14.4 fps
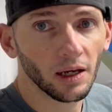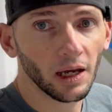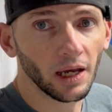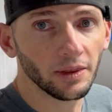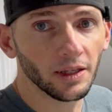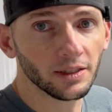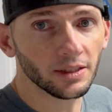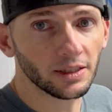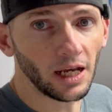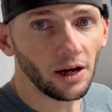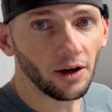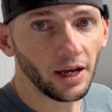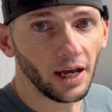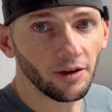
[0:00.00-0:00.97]
And this is
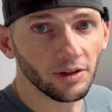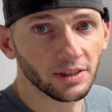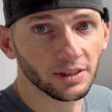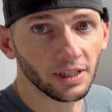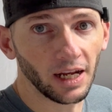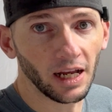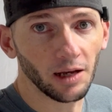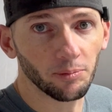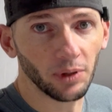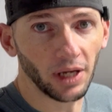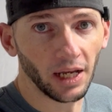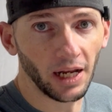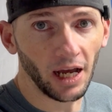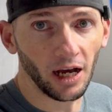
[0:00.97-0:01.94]
how I have it set up
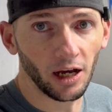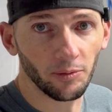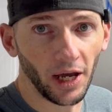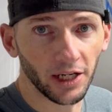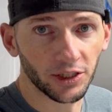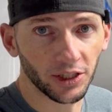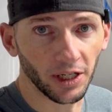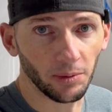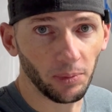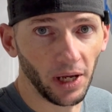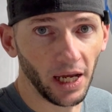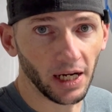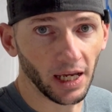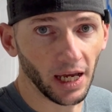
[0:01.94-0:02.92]
and how I'm actually going to
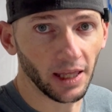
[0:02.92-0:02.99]
paint it.